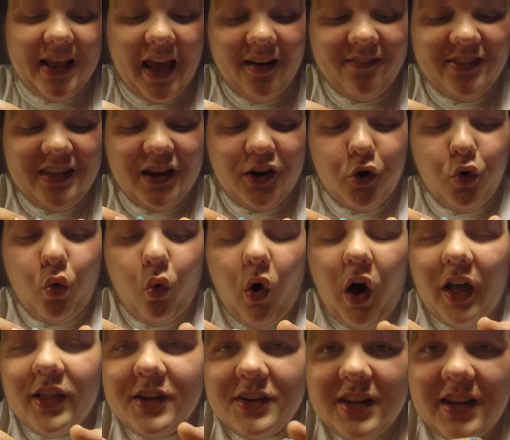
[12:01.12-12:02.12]
have the
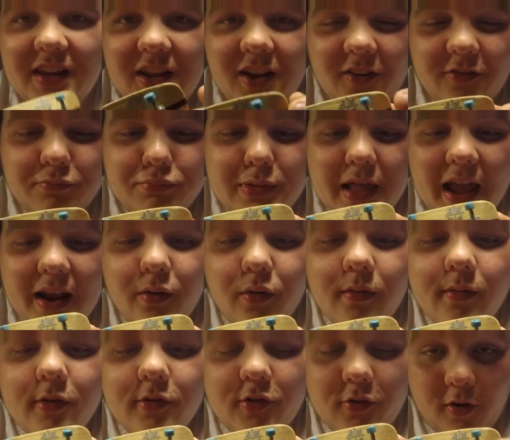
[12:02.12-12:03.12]
quality of Black
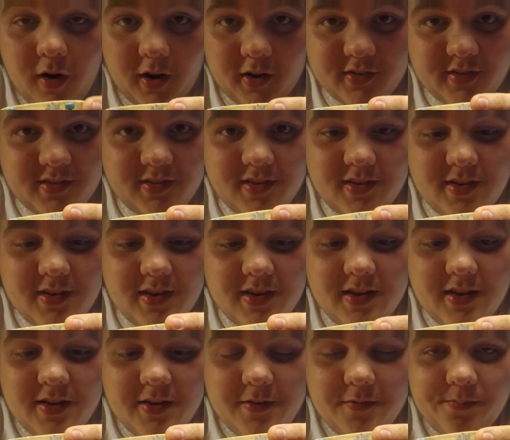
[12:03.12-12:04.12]
River trucks,
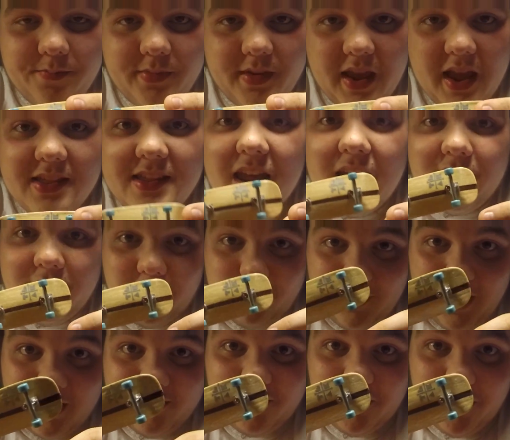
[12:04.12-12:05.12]
and yet at the
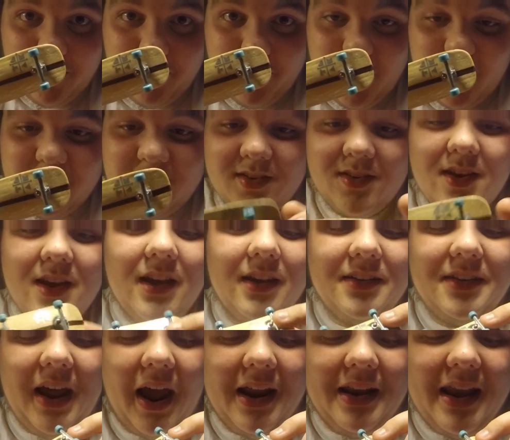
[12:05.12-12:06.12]
fraction of the price.
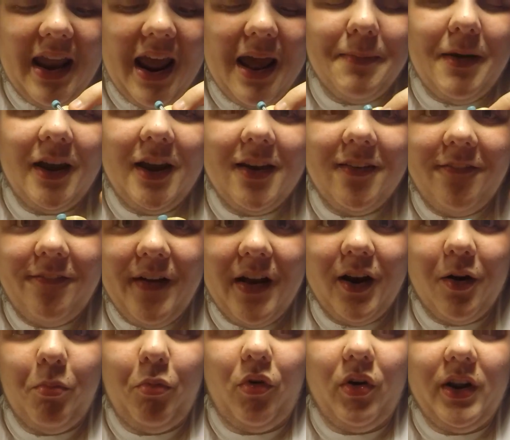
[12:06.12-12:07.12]
Dynamic
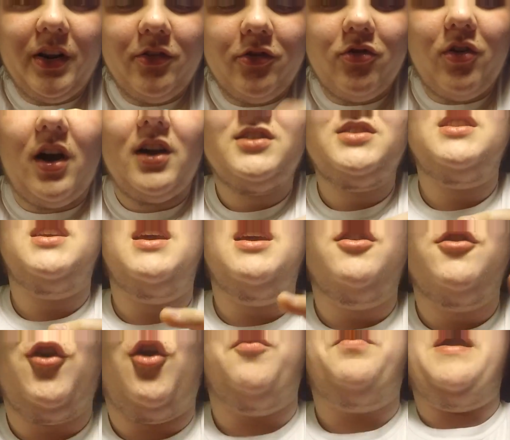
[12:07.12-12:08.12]
fingerboarding trucks.
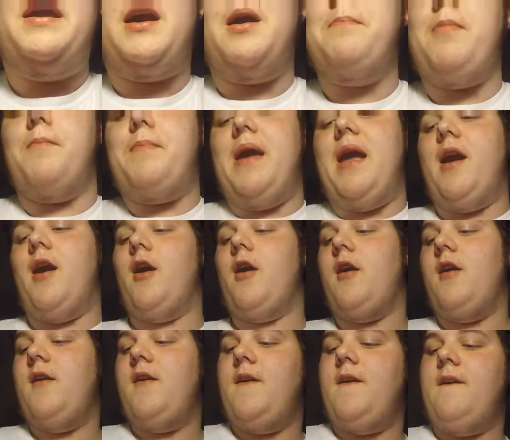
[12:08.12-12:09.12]
Go pick up a pair.
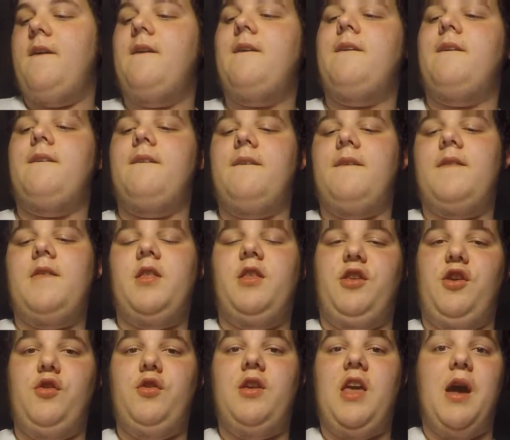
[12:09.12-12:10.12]

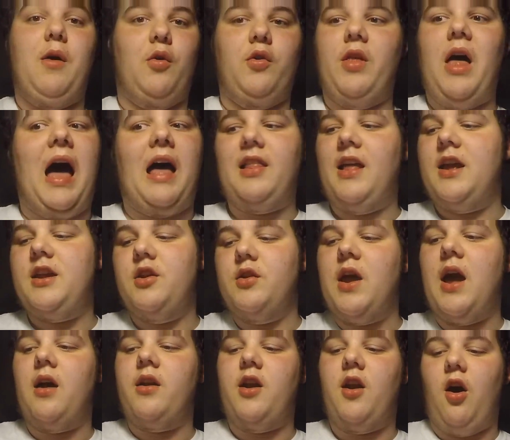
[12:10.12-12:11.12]
It will not let you
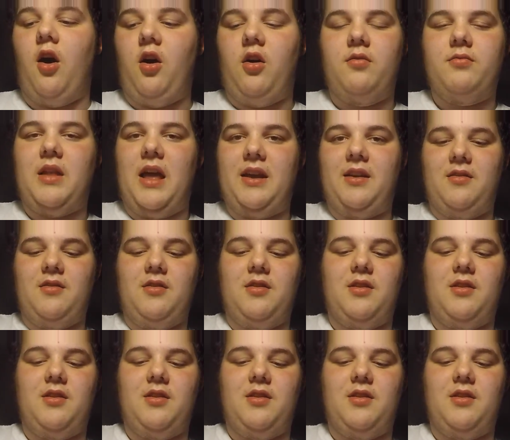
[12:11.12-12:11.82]
down at all. Like,